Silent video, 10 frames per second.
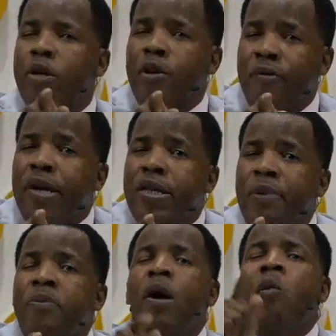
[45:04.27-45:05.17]
out of
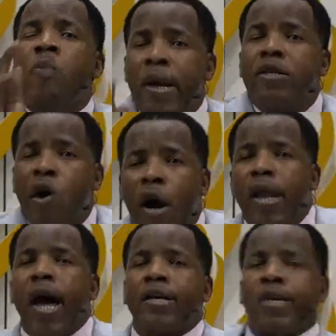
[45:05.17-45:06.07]
Egypt, when God
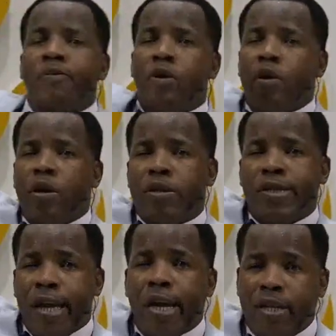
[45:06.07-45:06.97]
asked them to
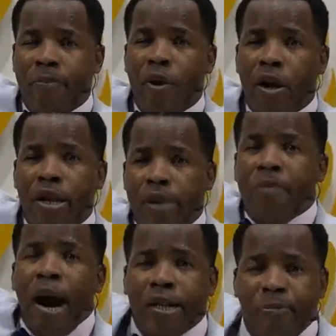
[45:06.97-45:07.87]
take the blood and
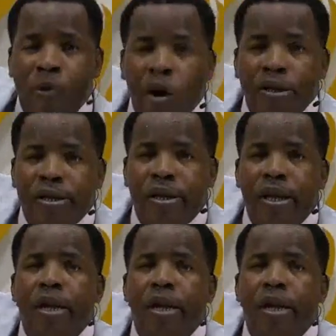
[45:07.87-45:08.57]
mark the post,